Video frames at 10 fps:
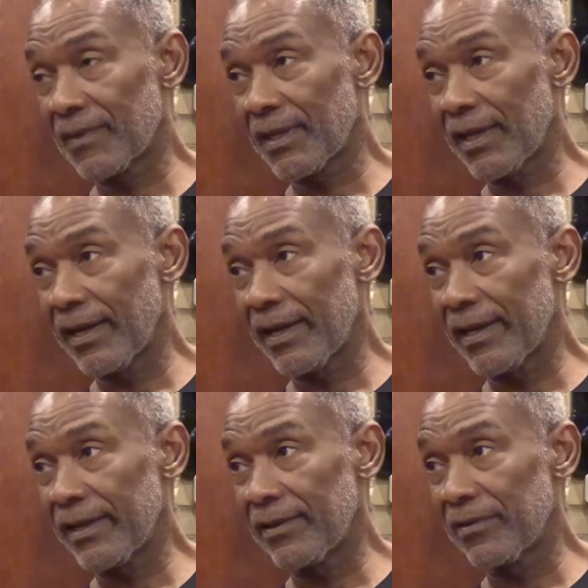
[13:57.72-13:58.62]

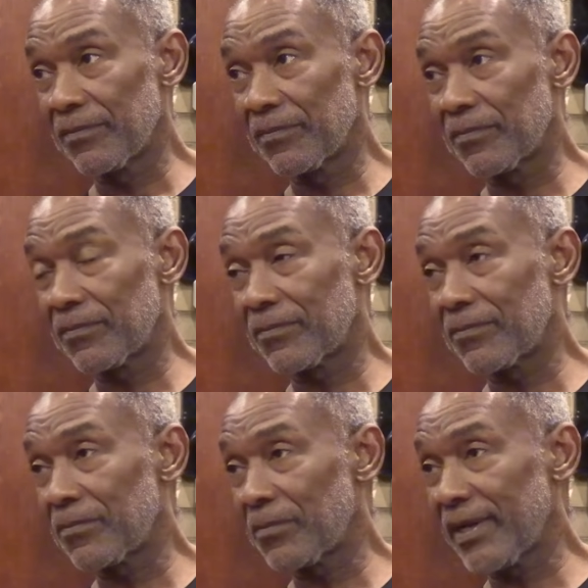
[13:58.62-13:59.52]
And
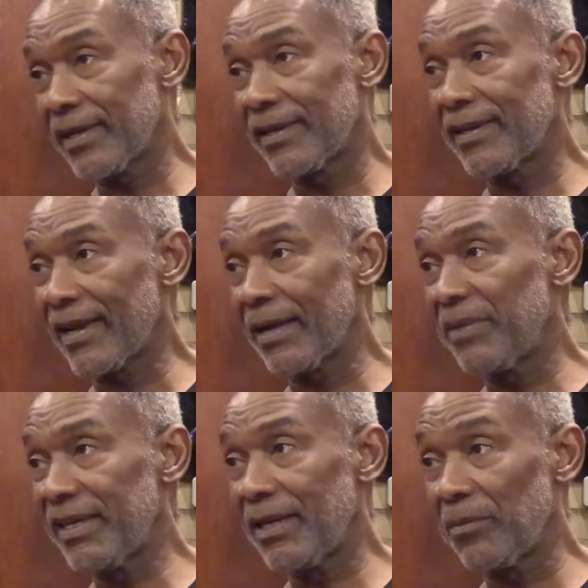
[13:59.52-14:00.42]
when I
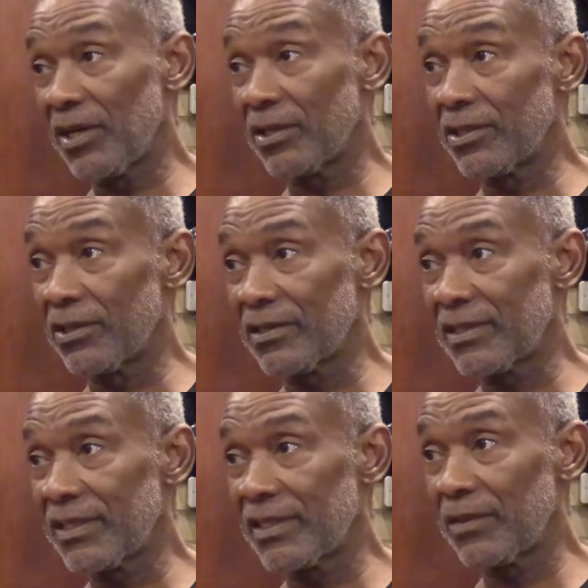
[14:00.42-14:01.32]
became
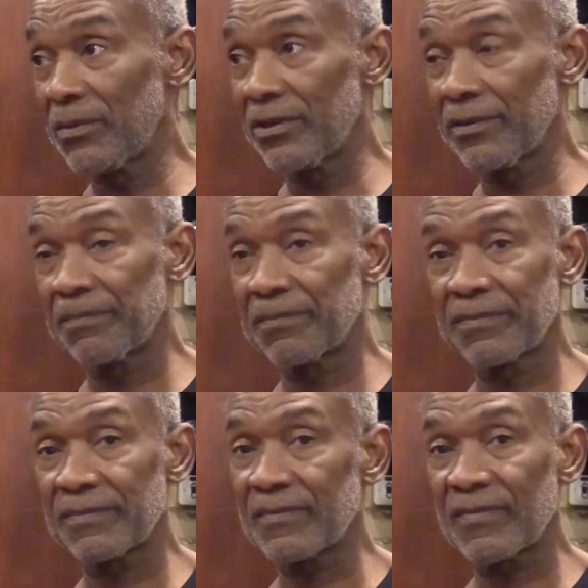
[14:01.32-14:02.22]
conscious, there were
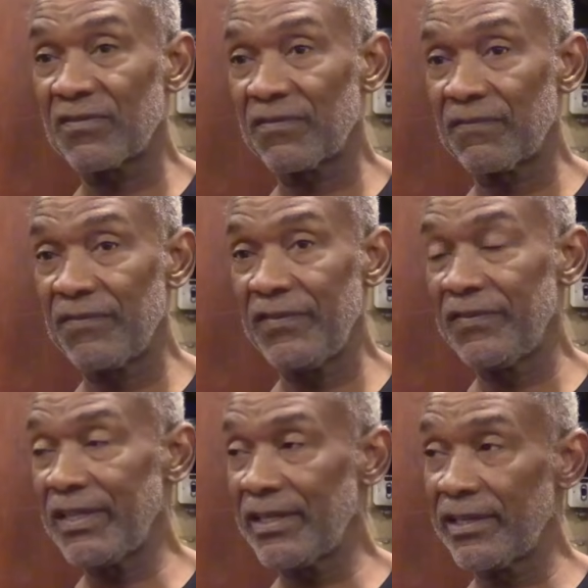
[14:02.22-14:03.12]

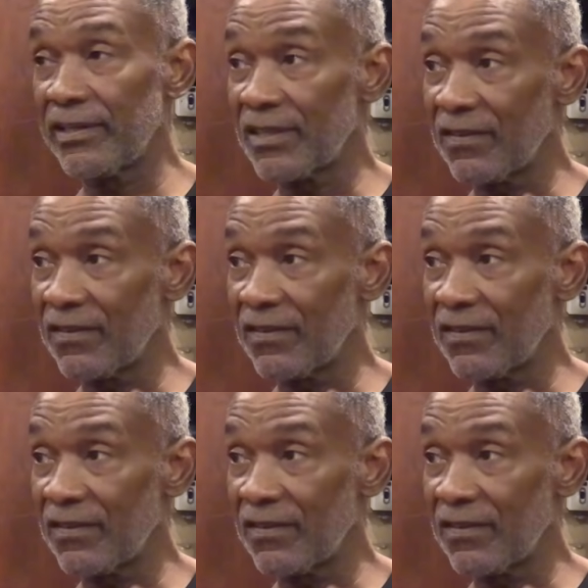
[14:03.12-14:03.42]
15 years of